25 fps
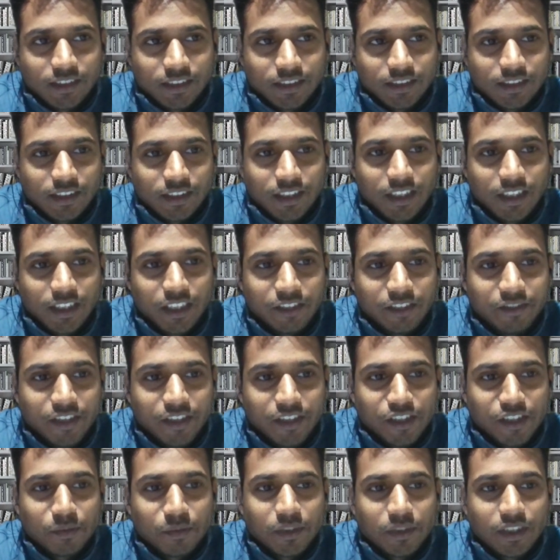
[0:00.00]
Three phase
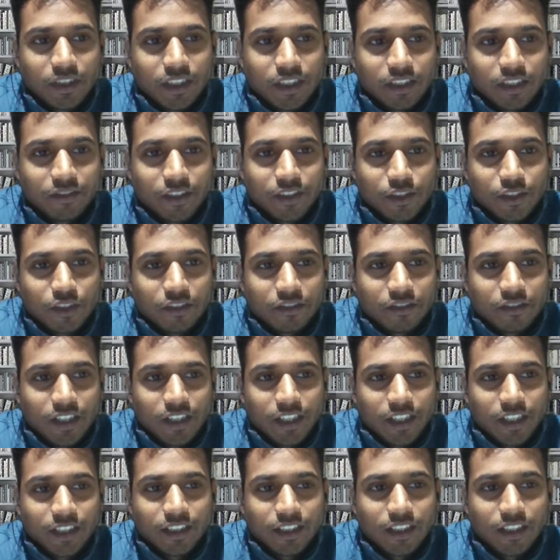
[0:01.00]
means three phase of
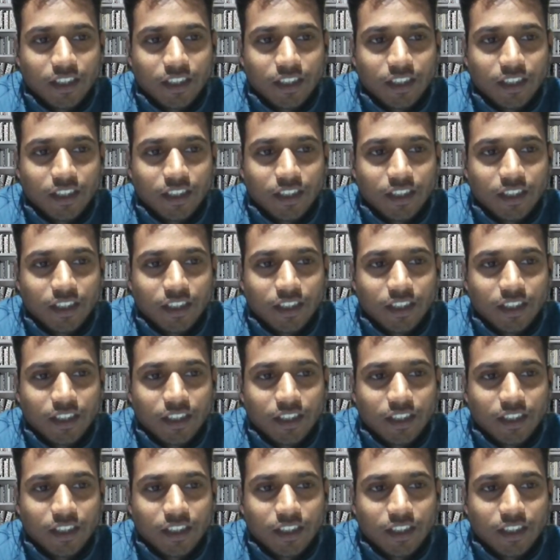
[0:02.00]
line, na?